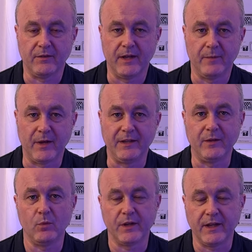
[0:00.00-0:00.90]
Um, I
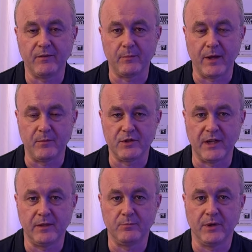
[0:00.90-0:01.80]
didn't want to give up that
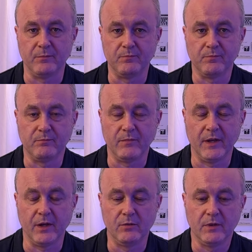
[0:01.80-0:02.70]
machine, but you
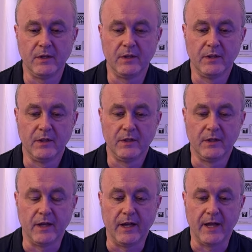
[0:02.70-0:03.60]
know,
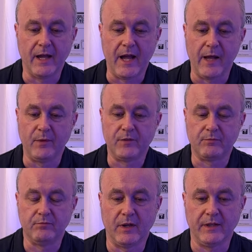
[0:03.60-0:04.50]
uh, I was
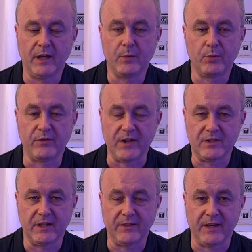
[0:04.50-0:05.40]
a young
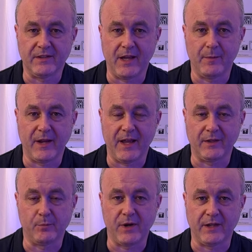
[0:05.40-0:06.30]
professional at that time, and I had
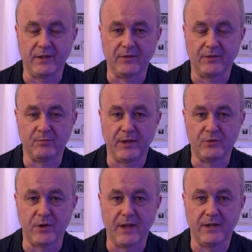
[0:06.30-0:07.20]
to practice my
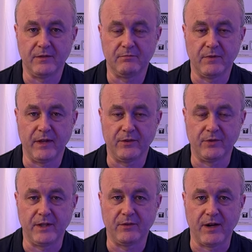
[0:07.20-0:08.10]
trade, uh,
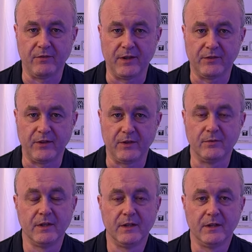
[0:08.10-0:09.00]
3D graphics. So
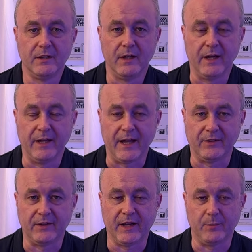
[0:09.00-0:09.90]
I had
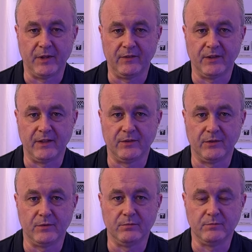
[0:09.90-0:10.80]
to get a PC
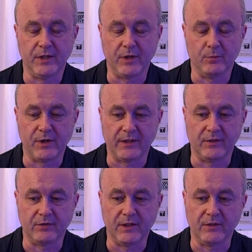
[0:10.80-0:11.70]
to you know
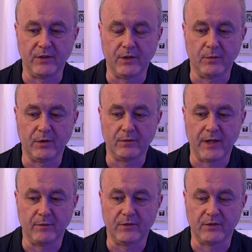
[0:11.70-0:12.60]
practice 3D Studio on.
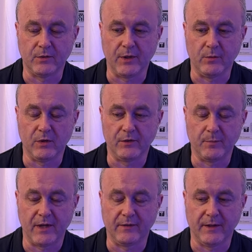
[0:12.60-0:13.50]
That was just the way it was
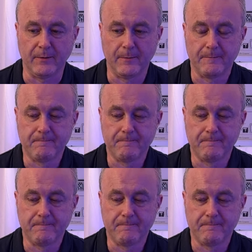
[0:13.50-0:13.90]
back then.